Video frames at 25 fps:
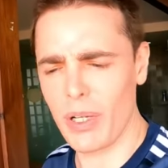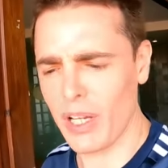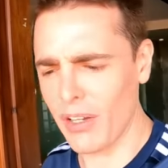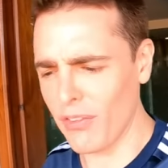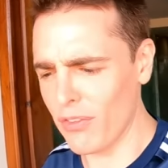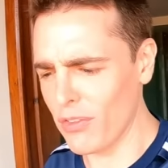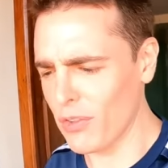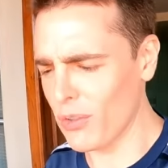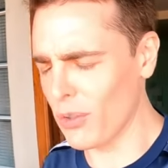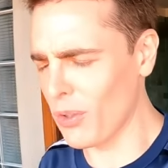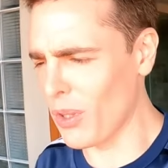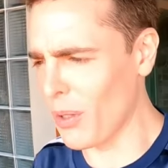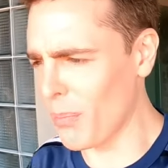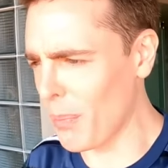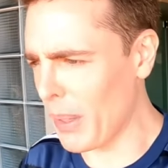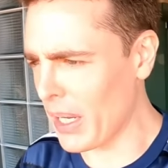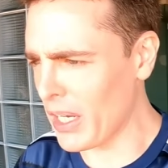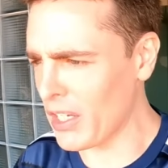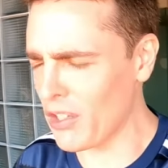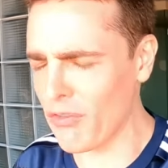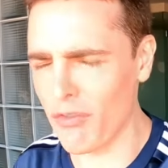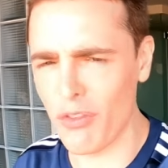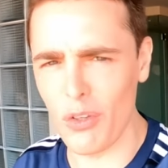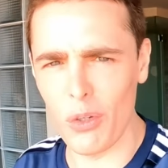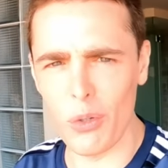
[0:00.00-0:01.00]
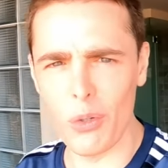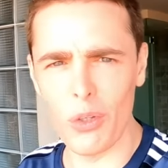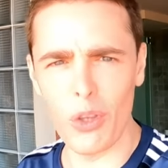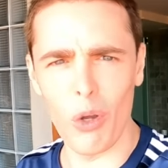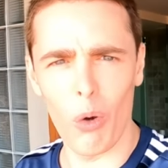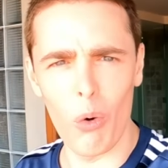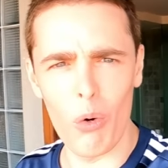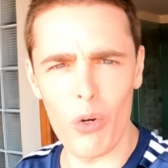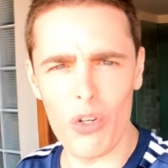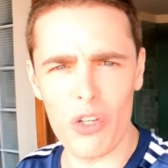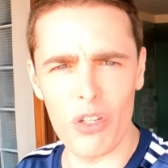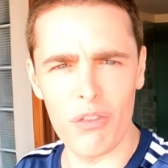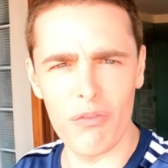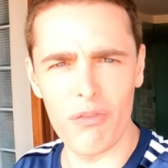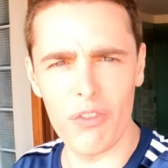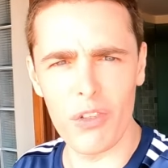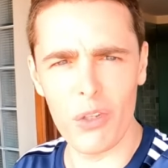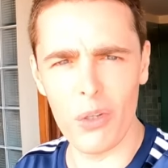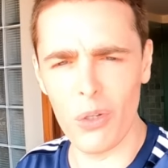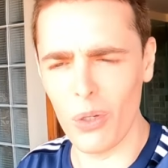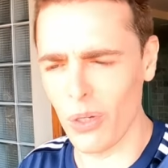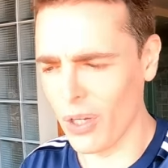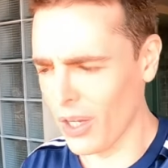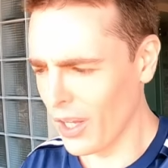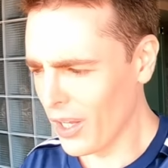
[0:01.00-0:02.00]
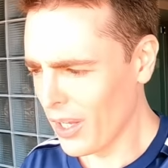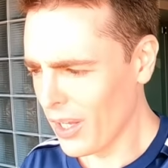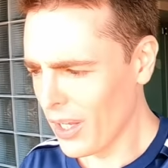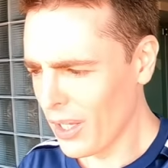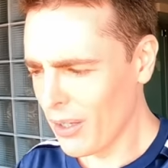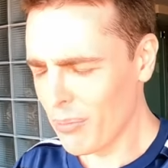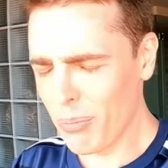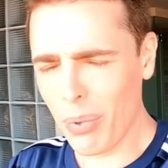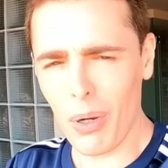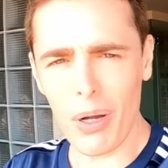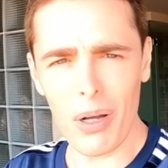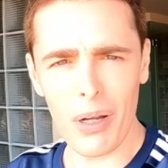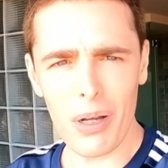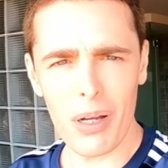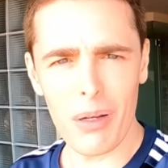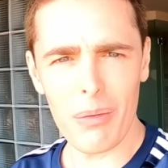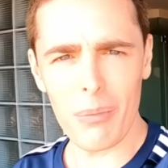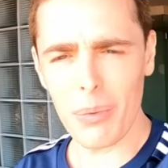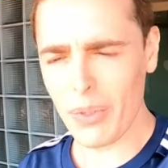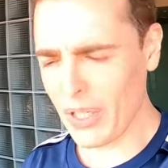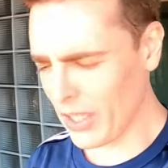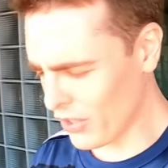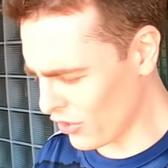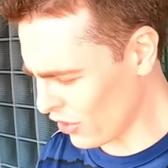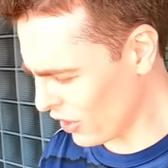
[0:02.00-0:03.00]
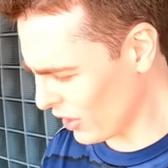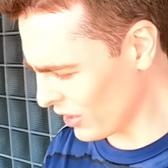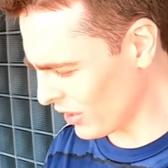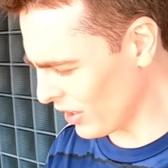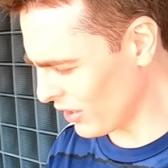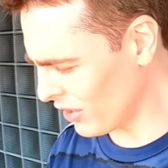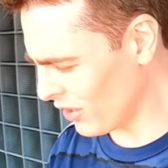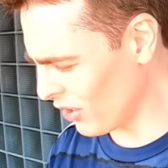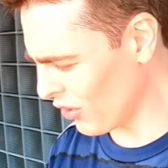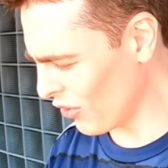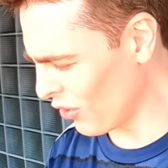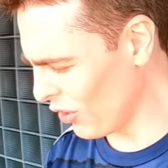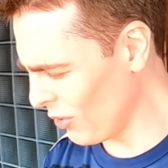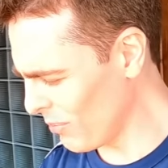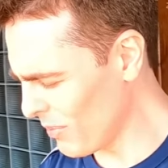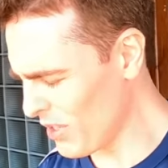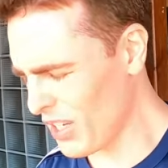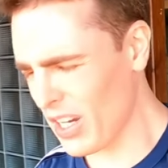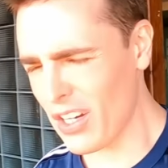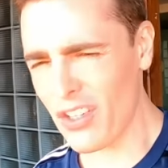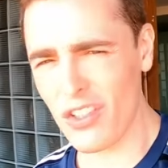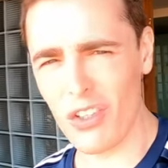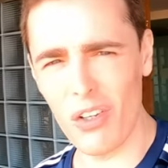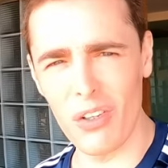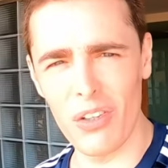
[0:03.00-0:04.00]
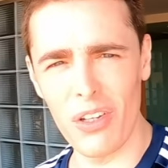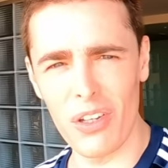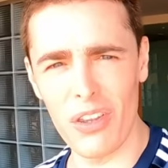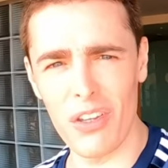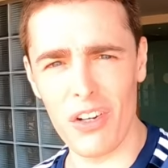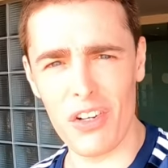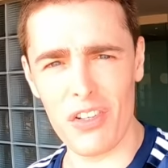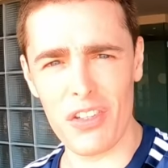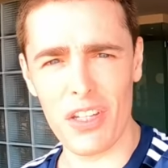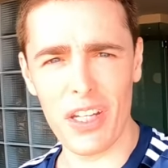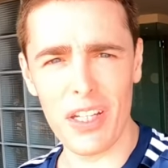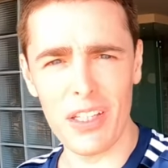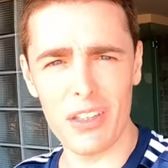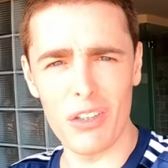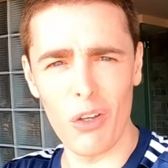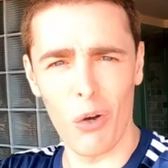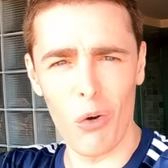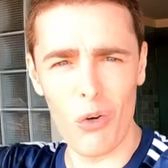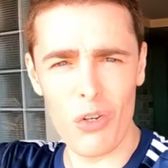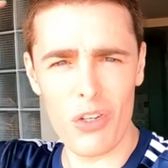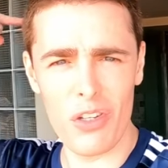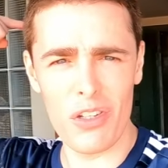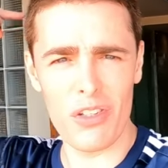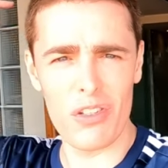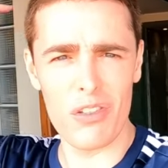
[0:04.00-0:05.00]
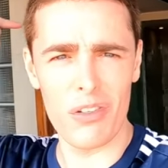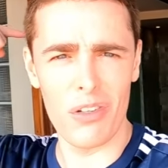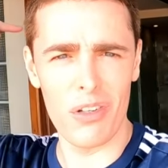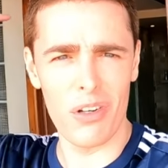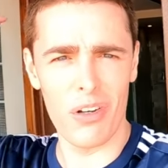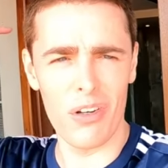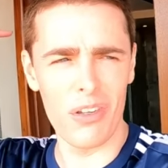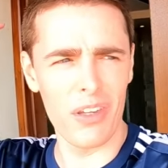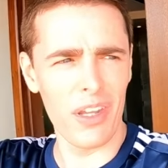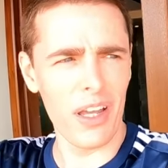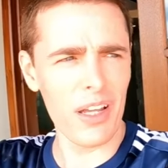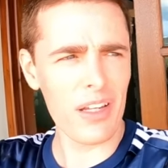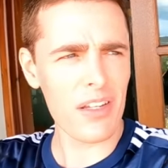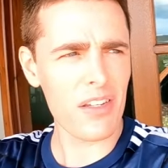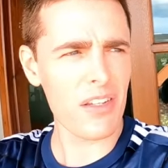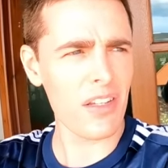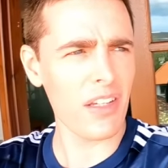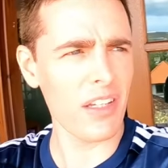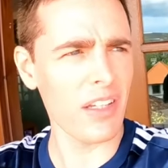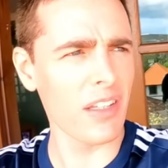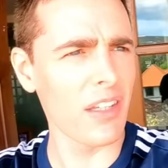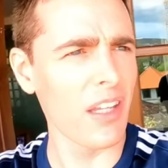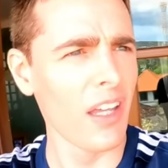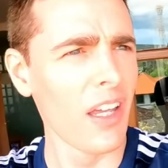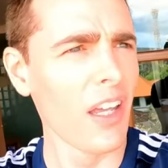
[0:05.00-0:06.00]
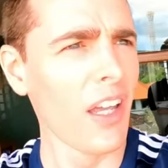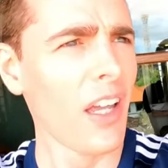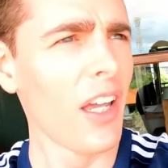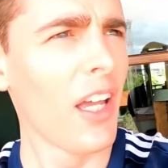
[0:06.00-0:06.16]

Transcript: we're giving you the best view, the ocean view." But when I checked into the room, it's actually on the other side. The ocean's on that side.